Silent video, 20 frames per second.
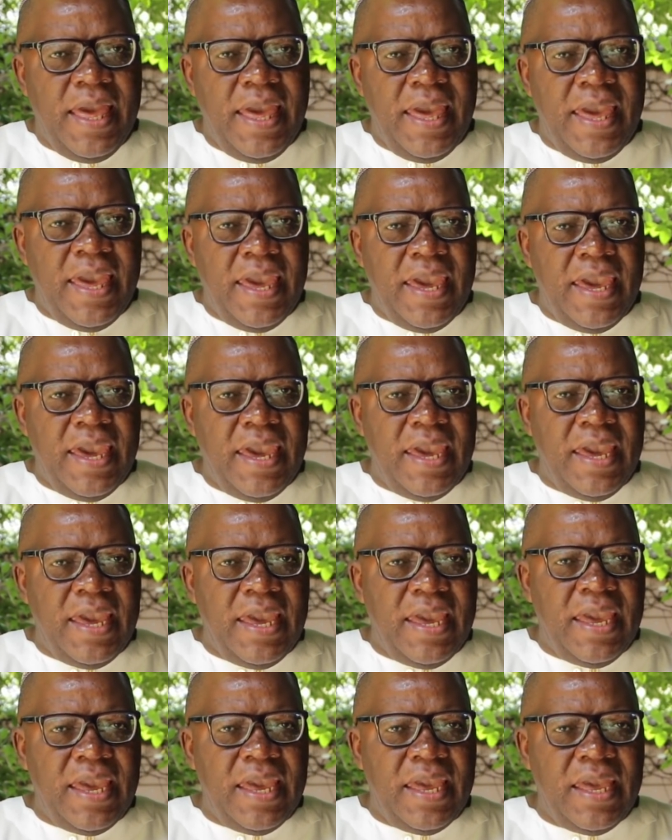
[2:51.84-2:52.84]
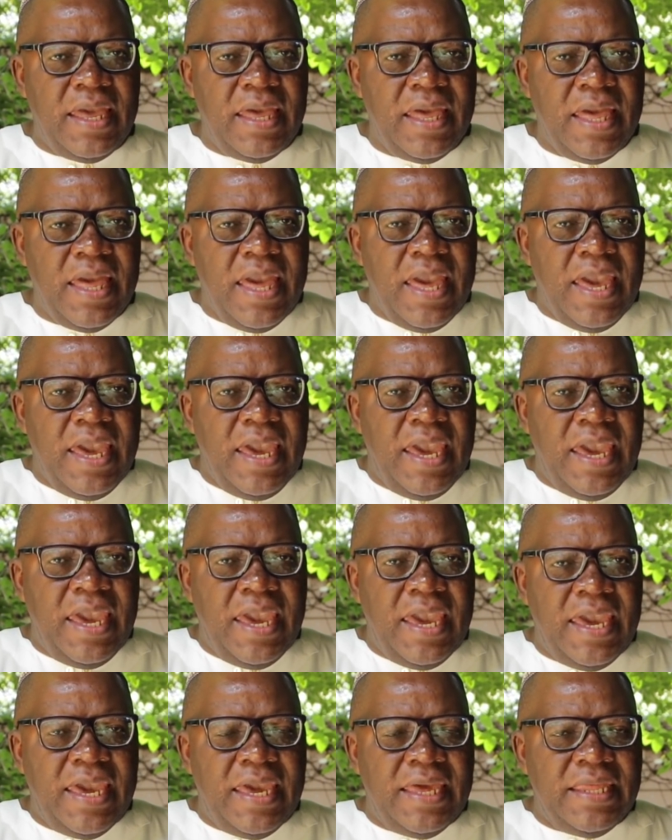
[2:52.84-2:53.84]

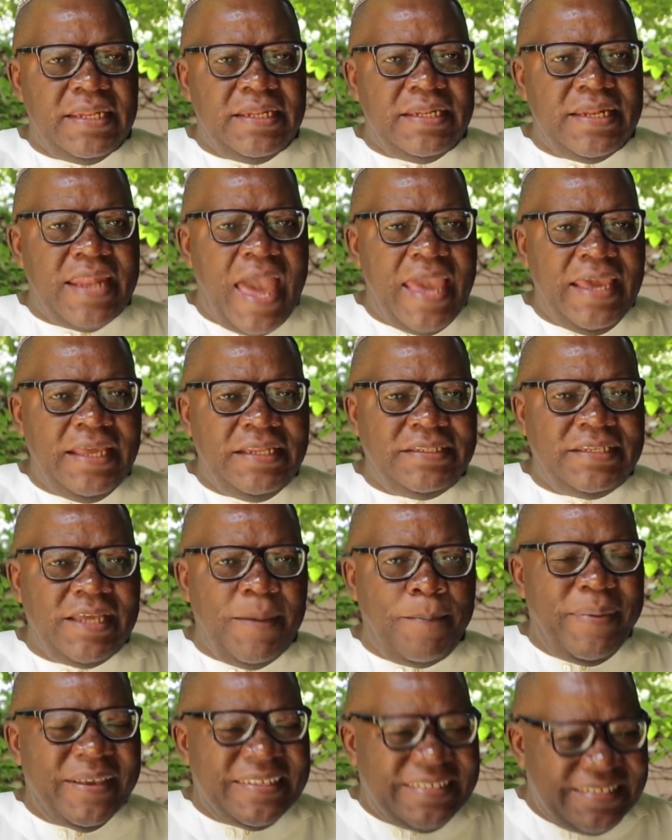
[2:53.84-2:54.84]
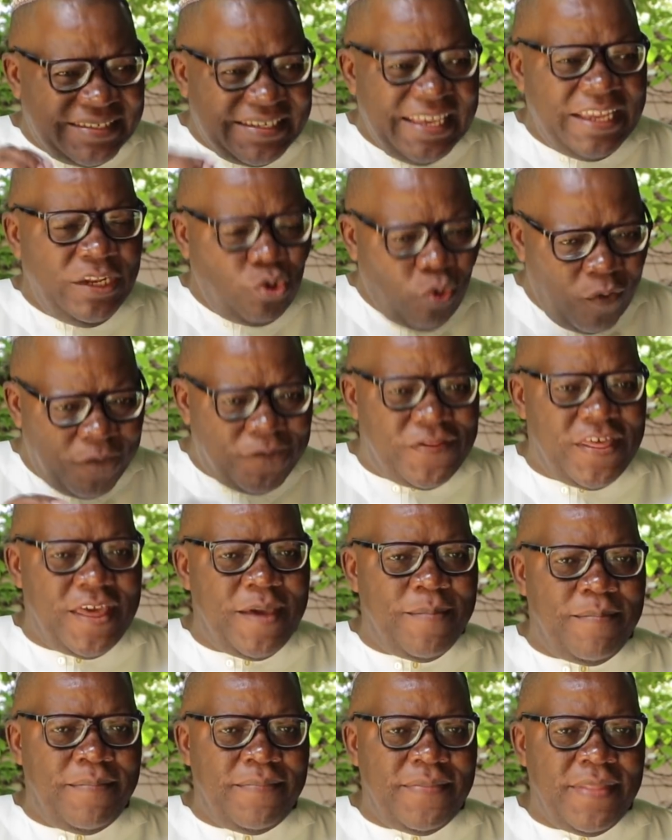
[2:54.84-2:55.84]
90% of them